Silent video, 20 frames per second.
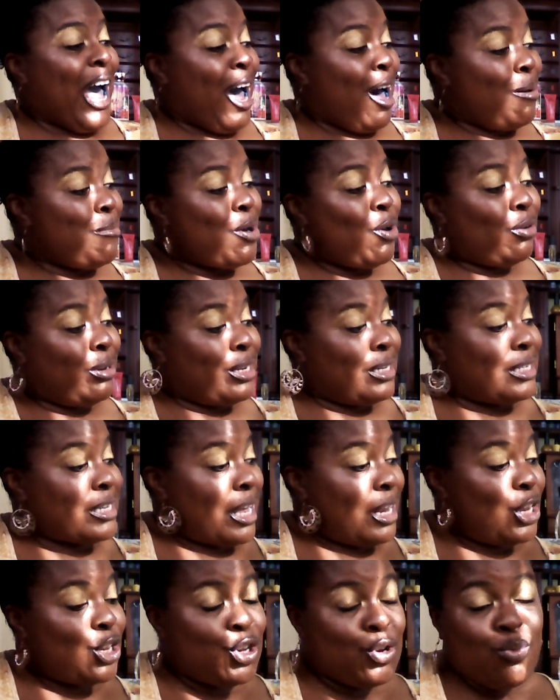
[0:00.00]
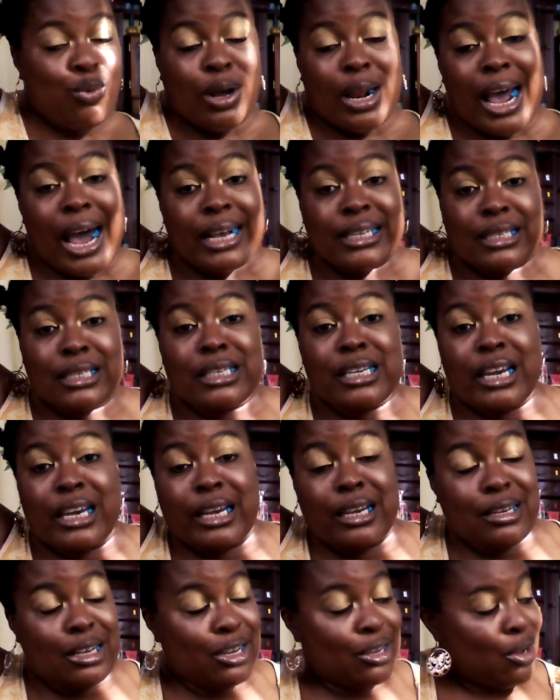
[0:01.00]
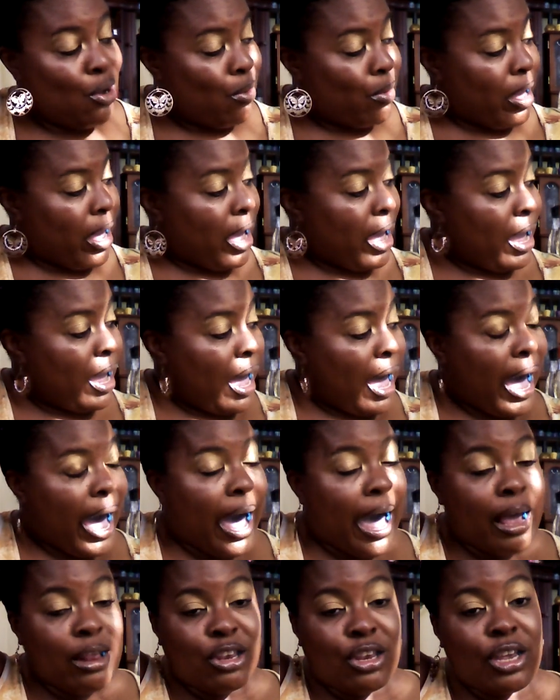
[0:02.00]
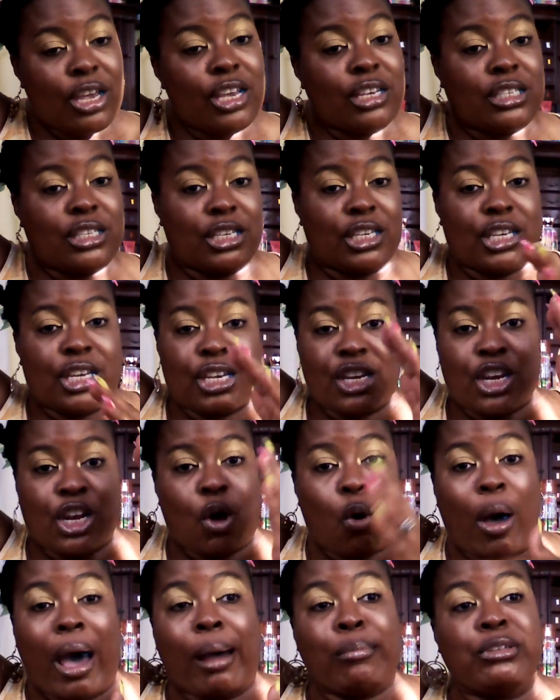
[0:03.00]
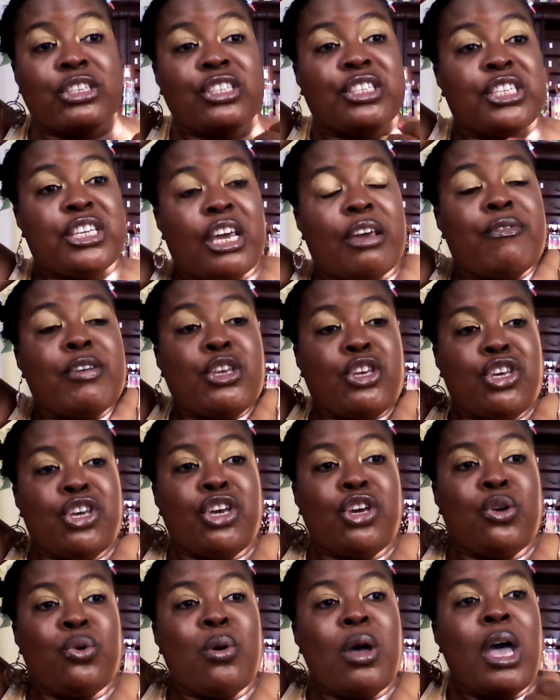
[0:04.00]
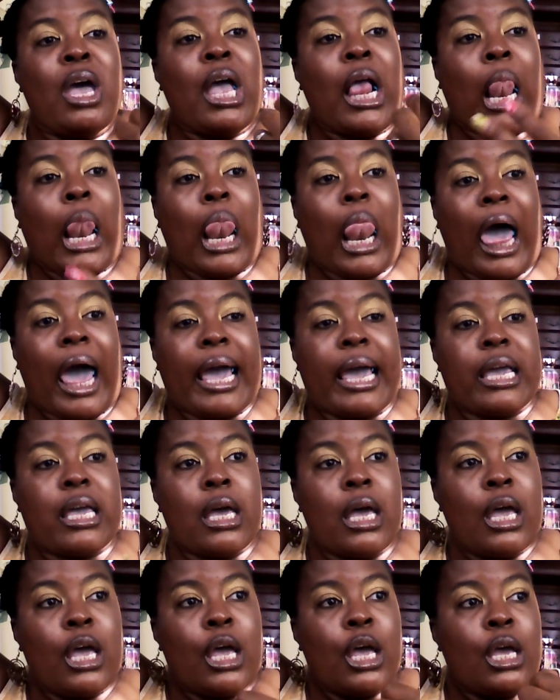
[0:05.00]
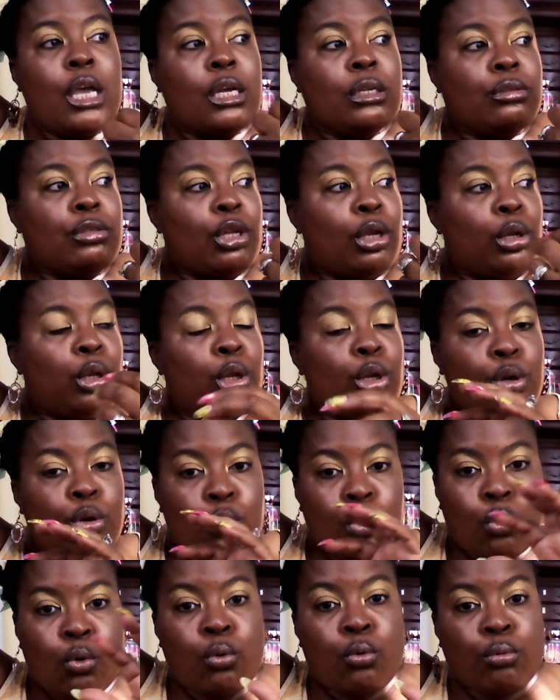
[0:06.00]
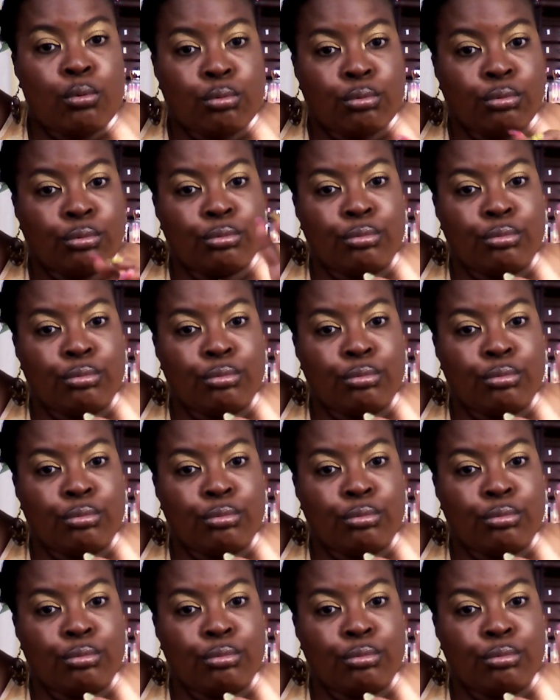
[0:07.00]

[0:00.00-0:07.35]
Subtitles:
I'm only telling you what I see, okay? You know, I'm just giving you like the little,